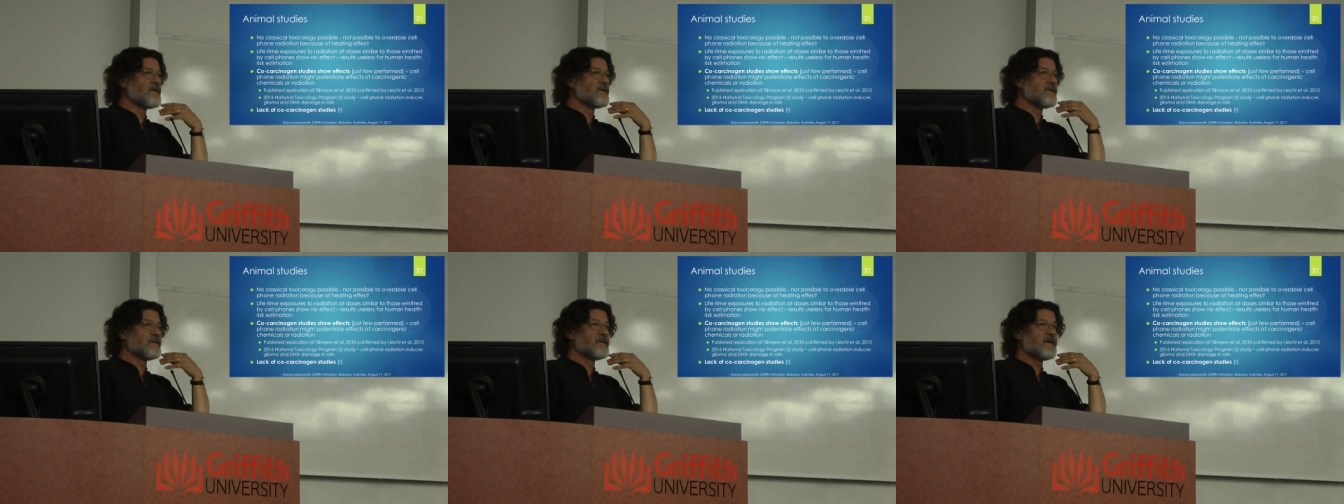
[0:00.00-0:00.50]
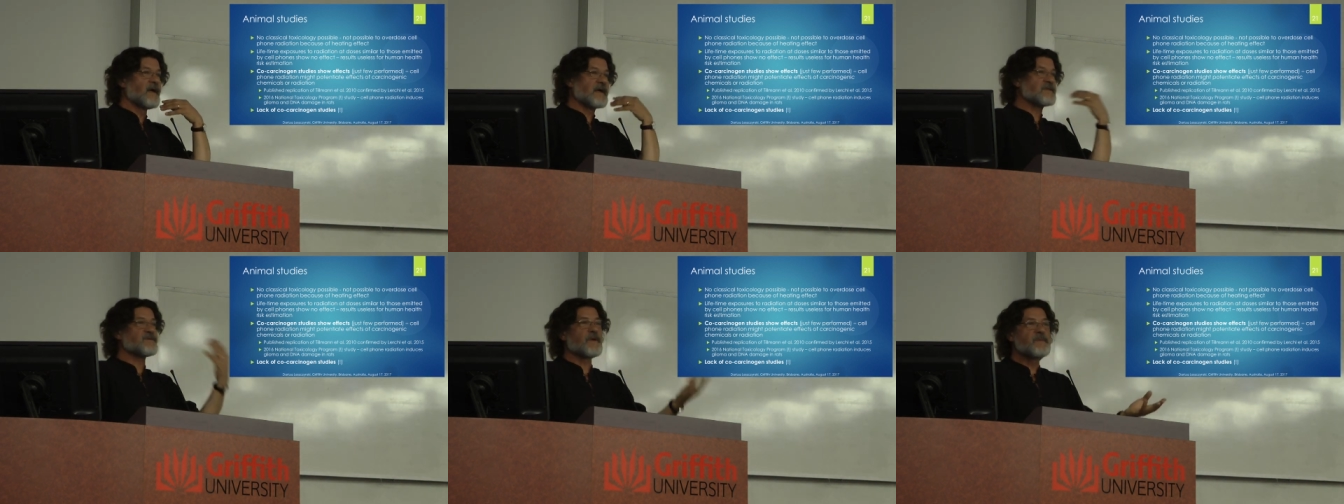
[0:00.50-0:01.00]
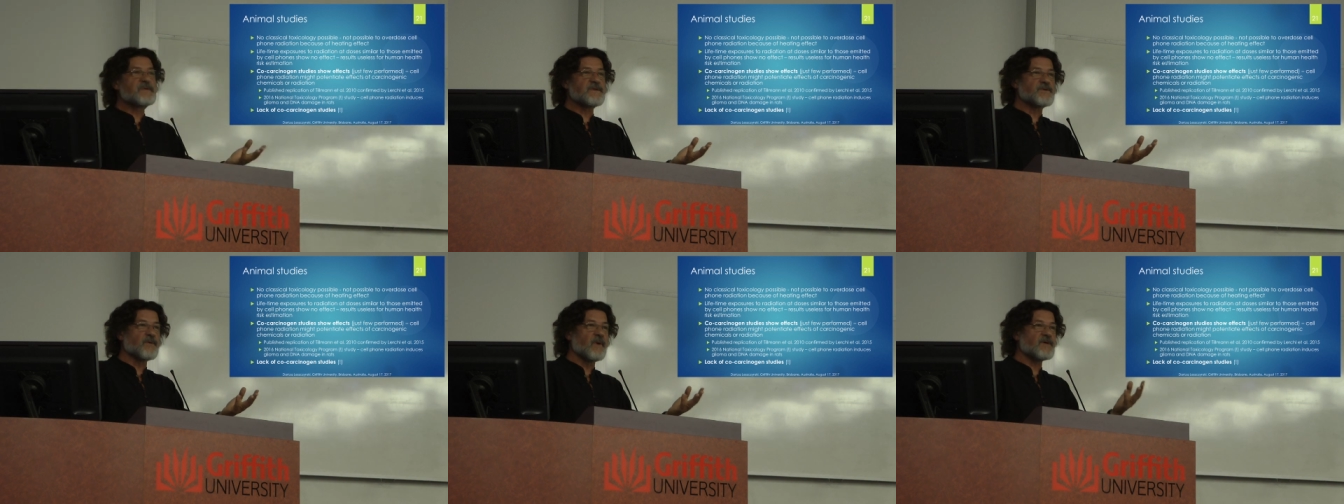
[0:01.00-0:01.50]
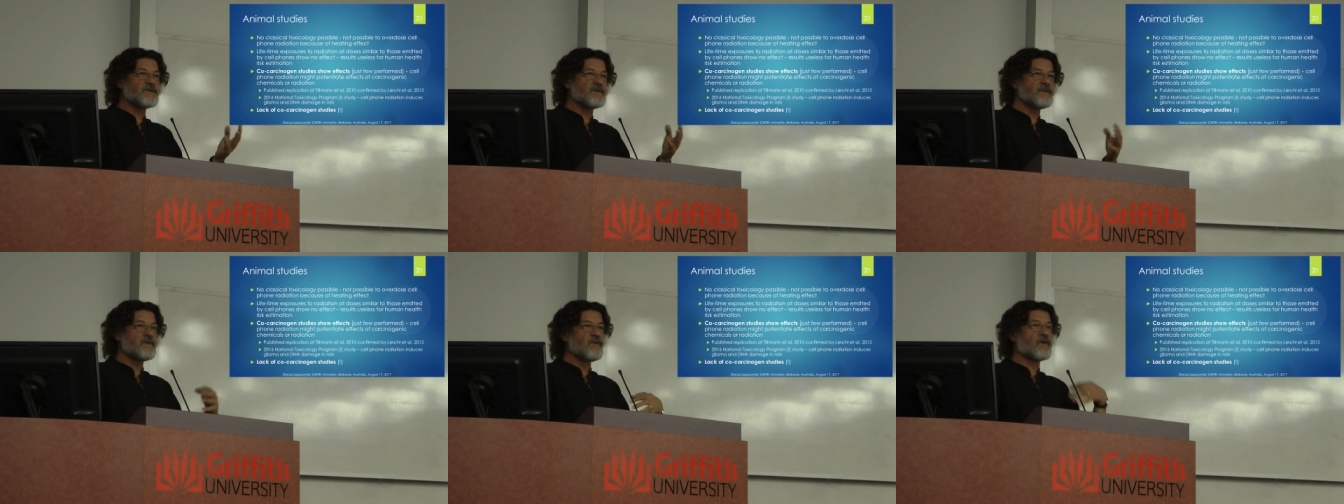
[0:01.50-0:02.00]
In extreme
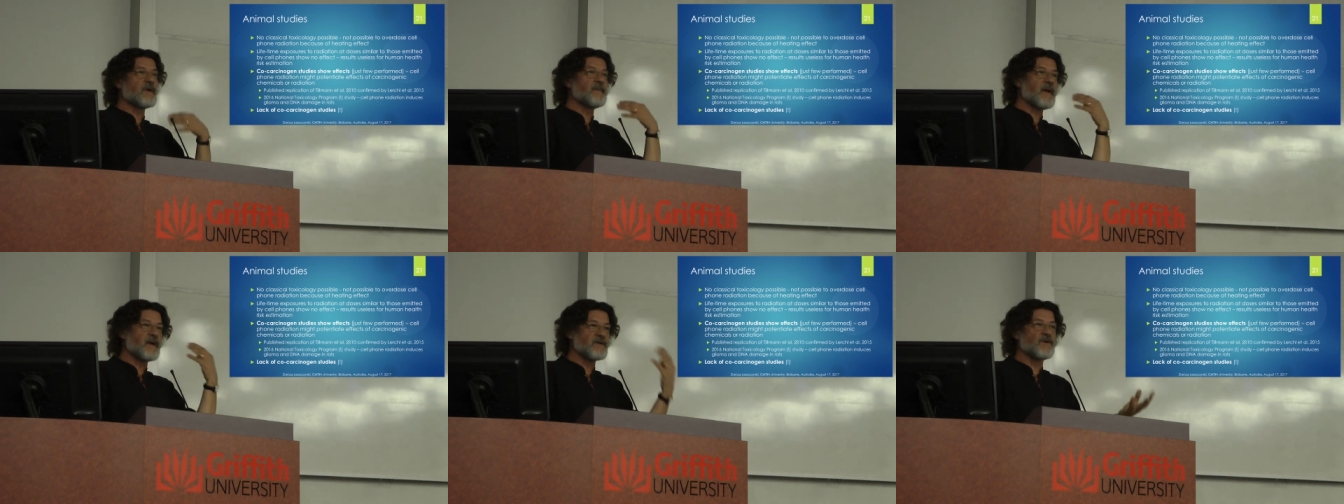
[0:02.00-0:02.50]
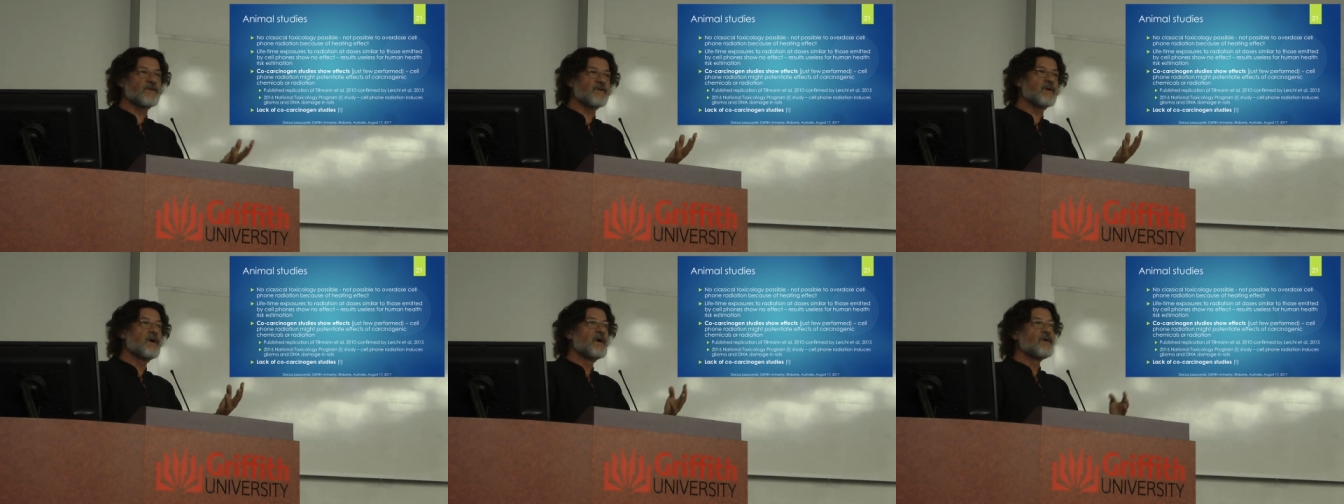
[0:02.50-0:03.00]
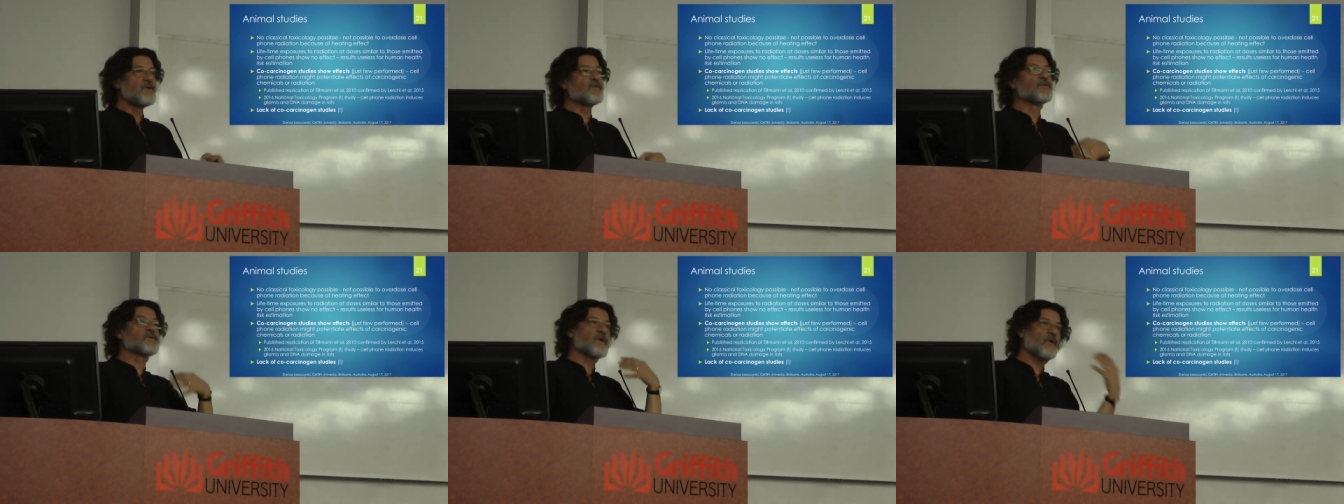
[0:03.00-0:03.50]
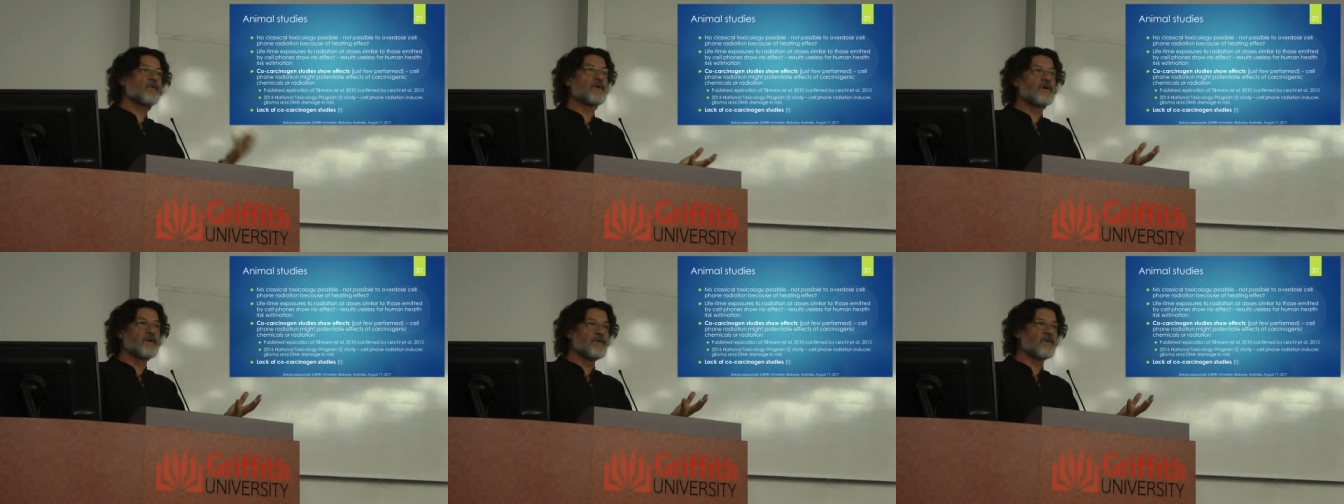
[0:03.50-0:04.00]
situation, you can make a joke, you could
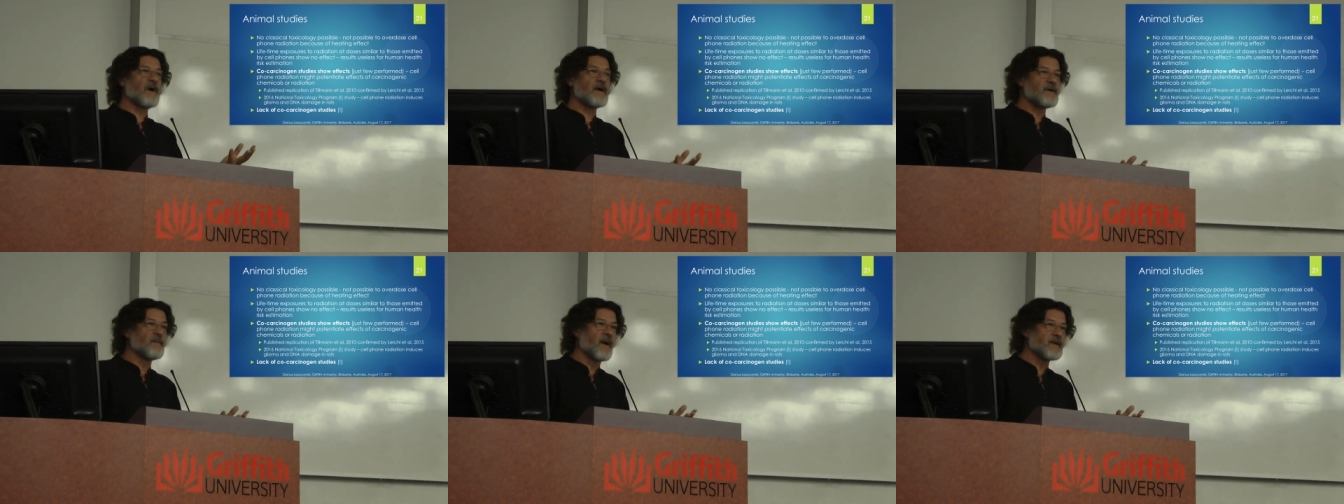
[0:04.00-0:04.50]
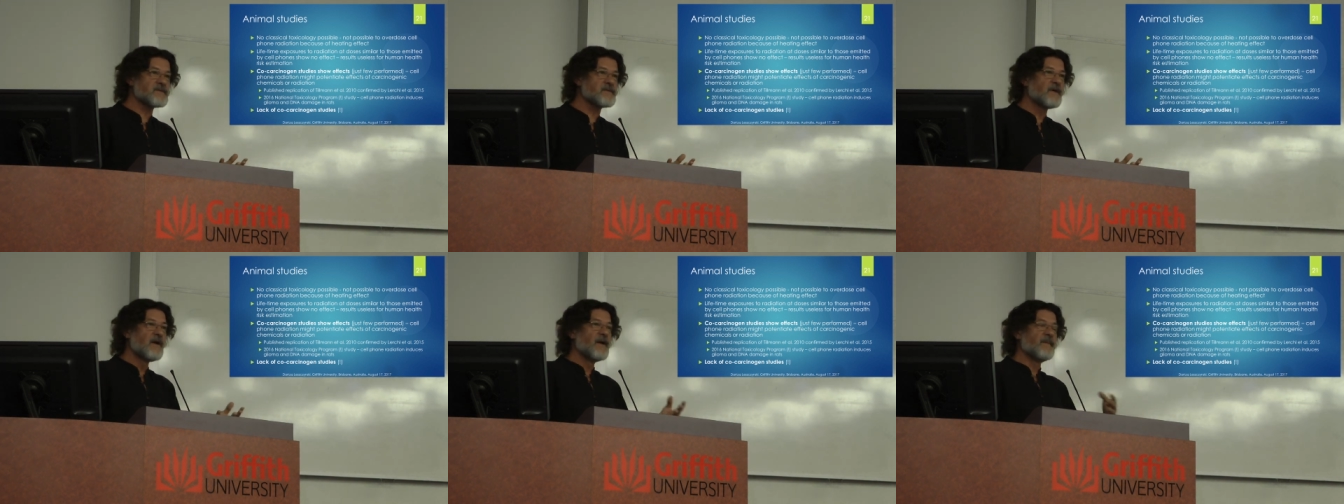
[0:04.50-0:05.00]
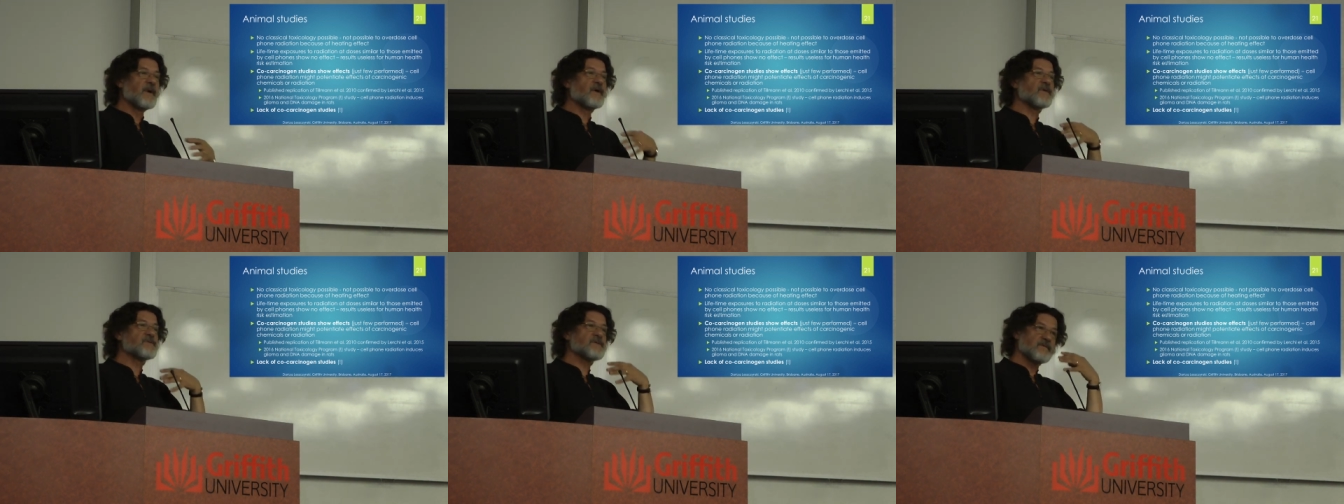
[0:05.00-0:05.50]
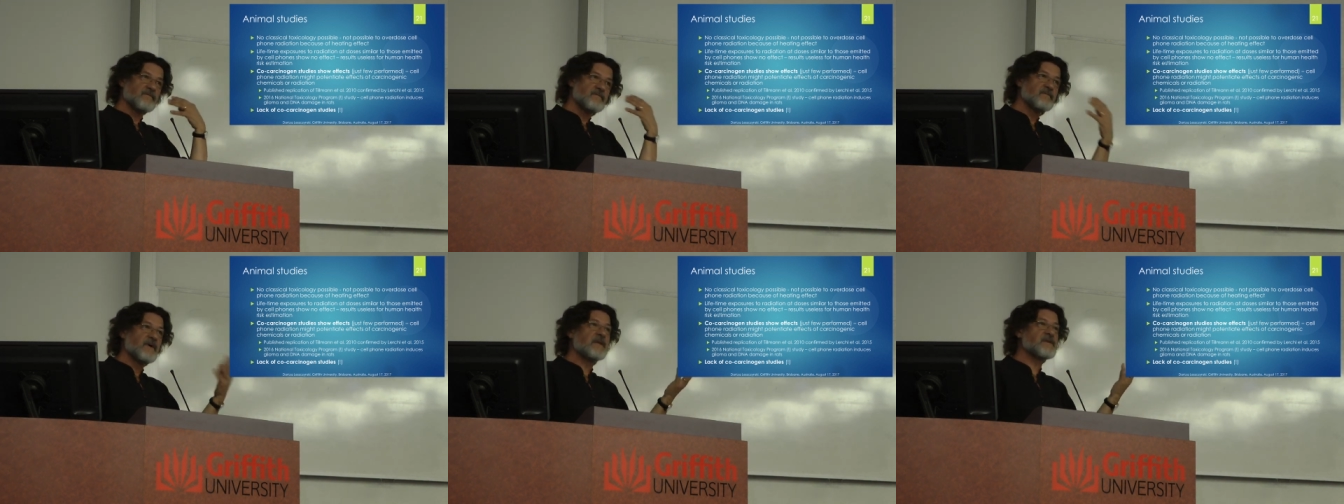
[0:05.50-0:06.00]
cook your animals because
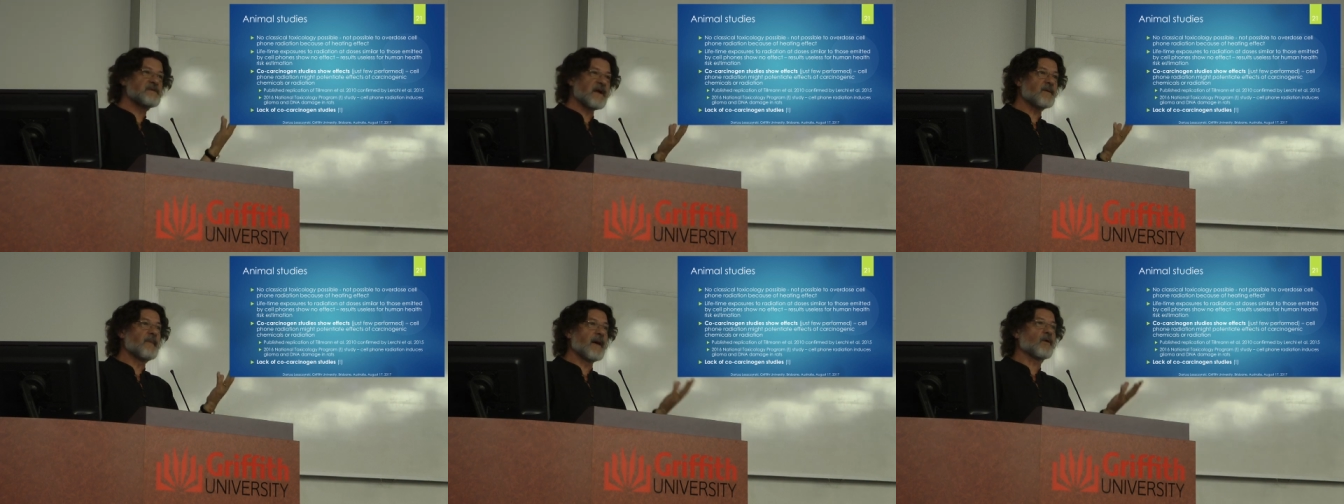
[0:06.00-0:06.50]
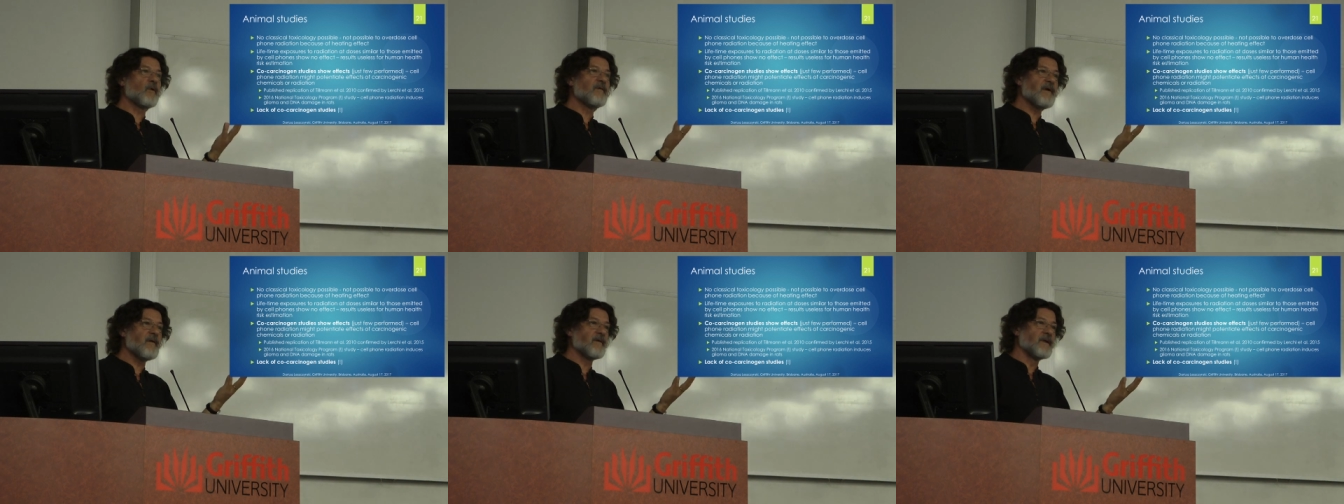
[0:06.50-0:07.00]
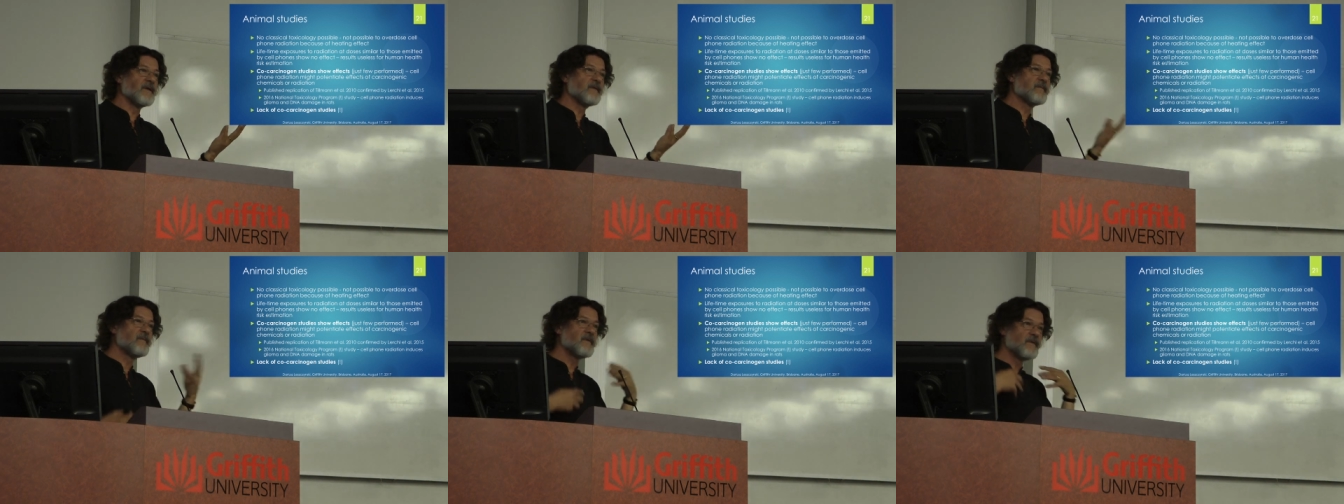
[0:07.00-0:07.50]
it is like microwave oven,